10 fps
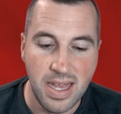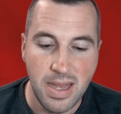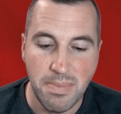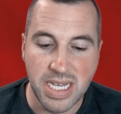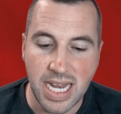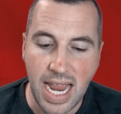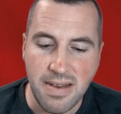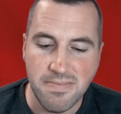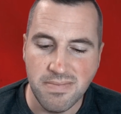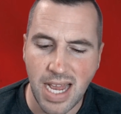But tonight,
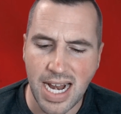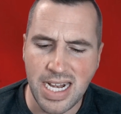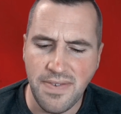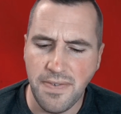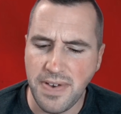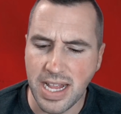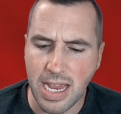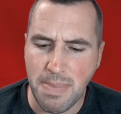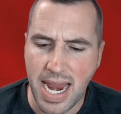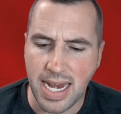I didn't even feel
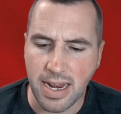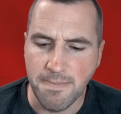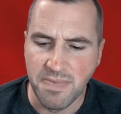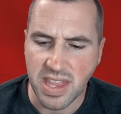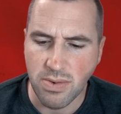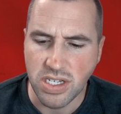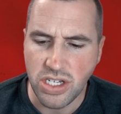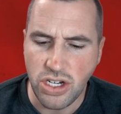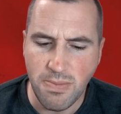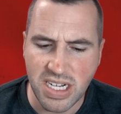like painting. There was
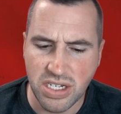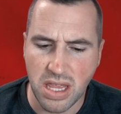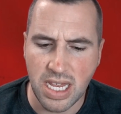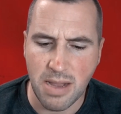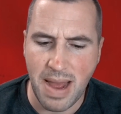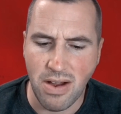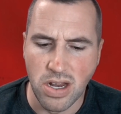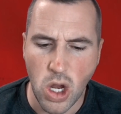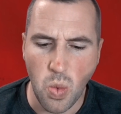too much to think about.